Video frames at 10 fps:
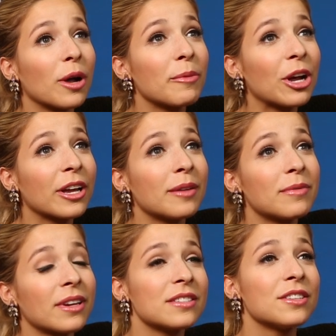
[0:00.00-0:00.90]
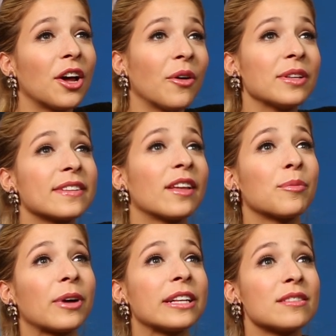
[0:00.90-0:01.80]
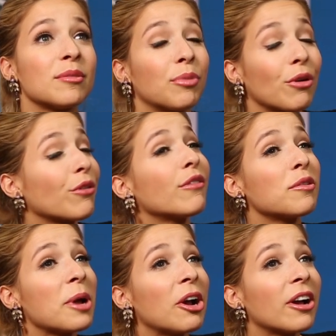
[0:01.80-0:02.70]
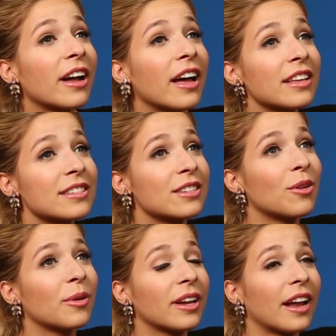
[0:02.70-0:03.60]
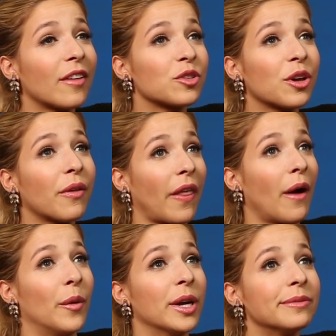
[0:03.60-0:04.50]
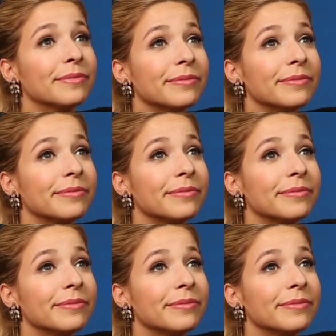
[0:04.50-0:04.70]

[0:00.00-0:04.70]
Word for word: American because you know it celebrates the birth of America, so we're gonna have to go with that one.